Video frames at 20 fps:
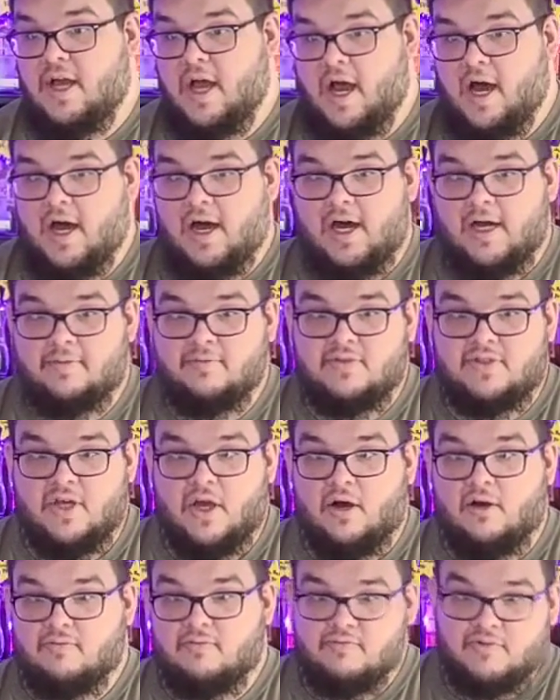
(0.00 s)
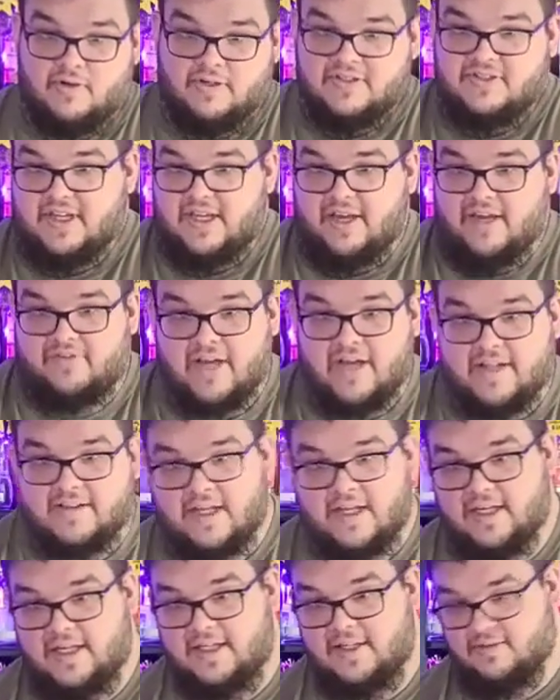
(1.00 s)
Um, so you can see I've got
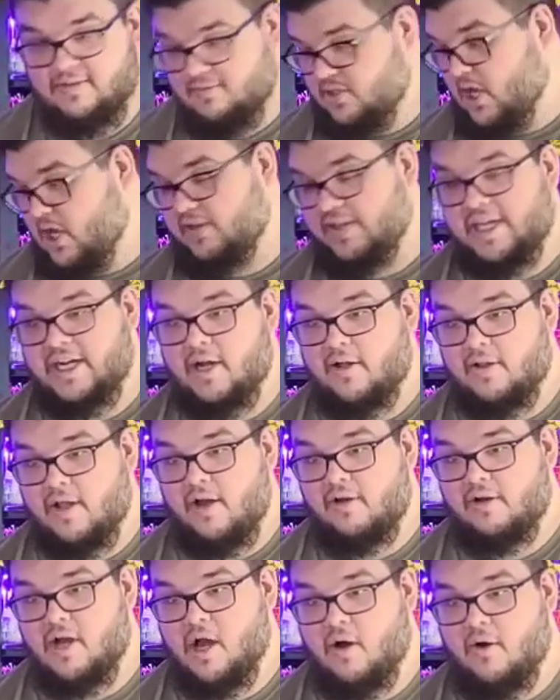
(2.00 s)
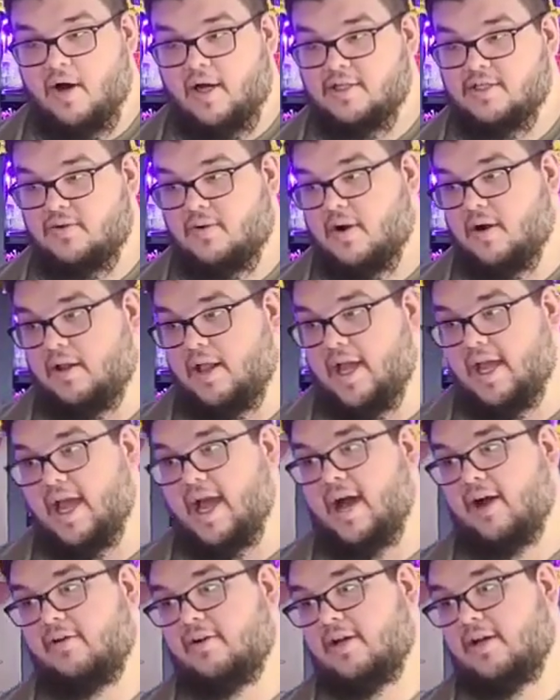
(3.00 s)
the Colino logo onto our
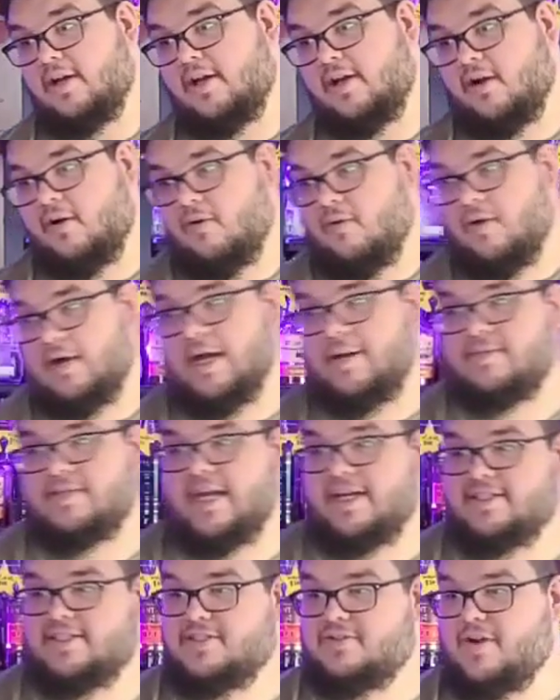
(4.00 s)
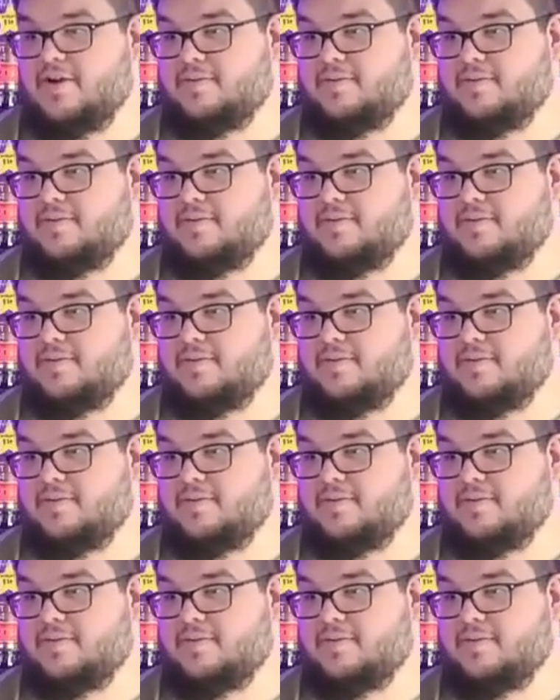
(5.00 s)
layout. What up, Texas